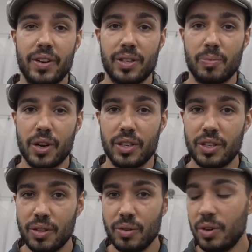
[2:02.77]
A7S
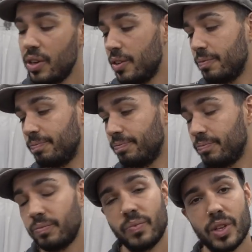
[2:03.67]
Mark II.
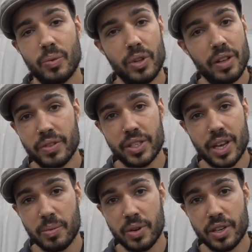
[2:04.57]
We love this